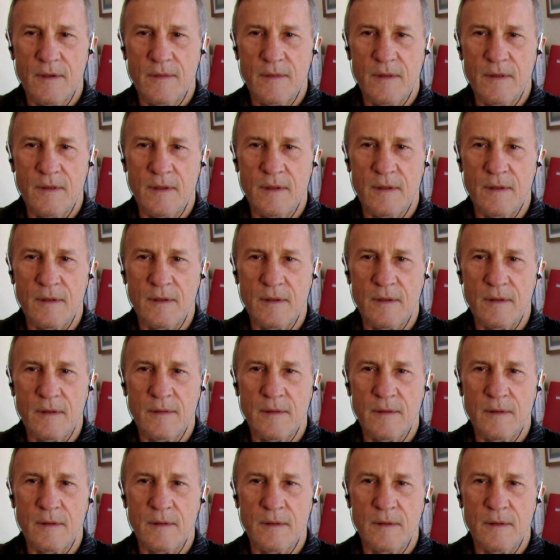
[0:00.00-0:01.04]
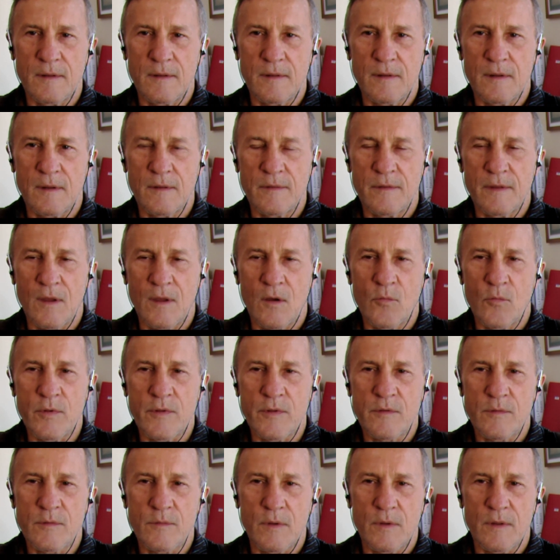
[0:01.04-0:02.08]
They
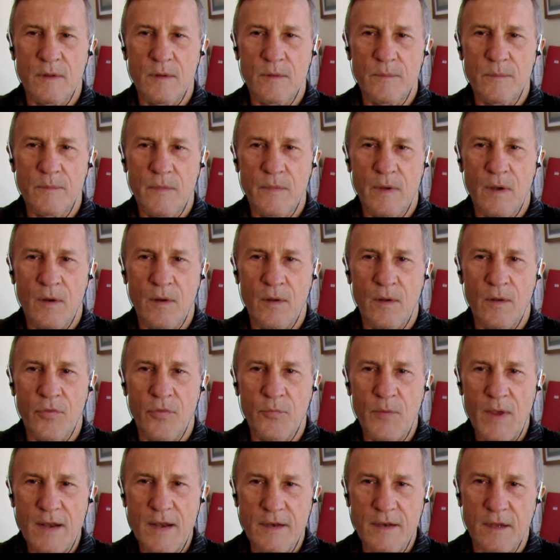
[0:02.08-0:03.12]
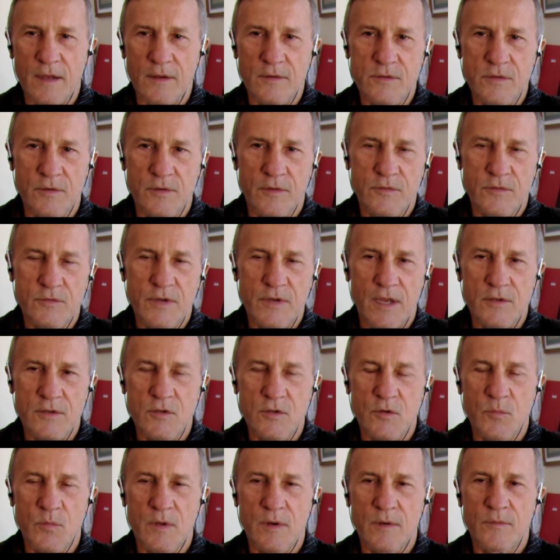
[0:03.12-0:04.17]
always are threatening to distract
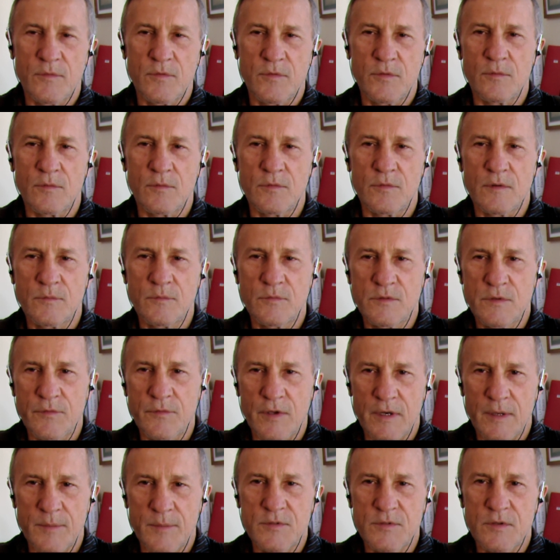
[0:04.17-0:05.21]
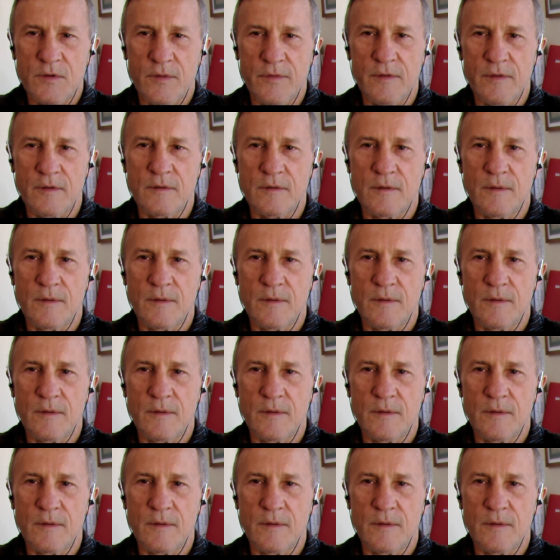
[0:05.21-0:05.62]
you, but if you've developed all the